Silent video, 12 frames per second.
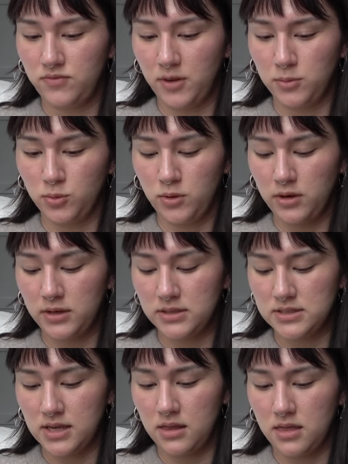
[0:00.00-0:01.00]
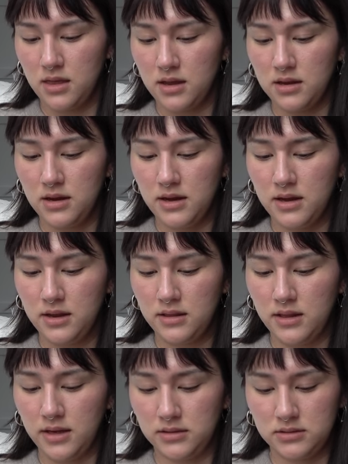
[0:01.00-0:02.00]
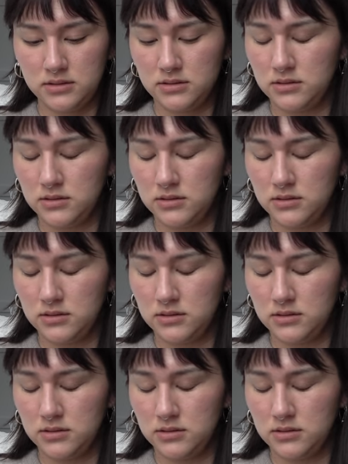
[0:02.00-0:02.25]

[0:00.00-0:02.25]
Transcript: February because I think I like